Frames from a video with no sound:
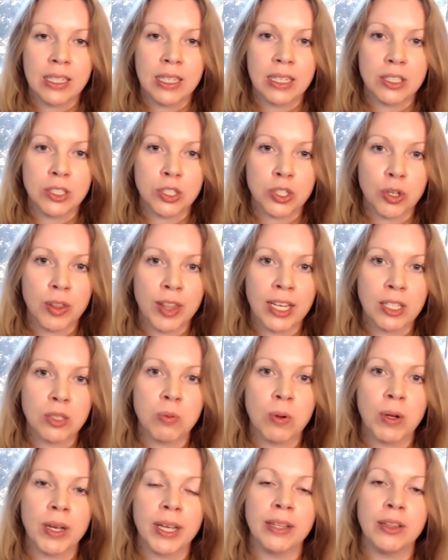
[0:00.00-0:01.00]
And so that's
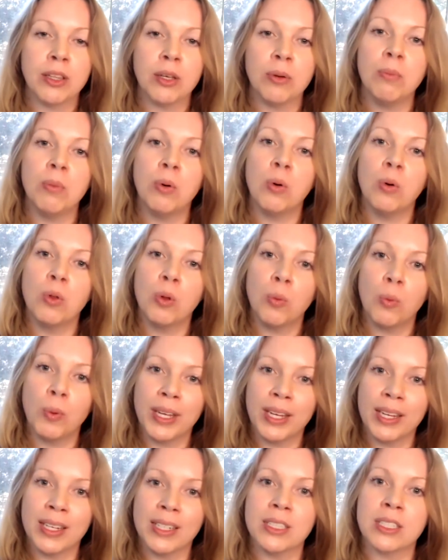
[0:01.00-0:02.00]
why the more that we
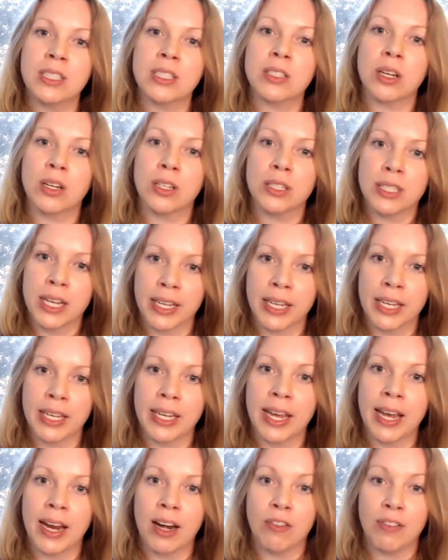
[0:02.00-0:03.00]
can start taking
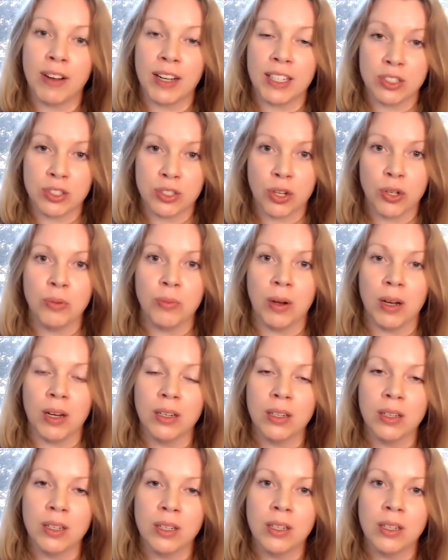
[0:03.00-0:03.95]
care of our soma,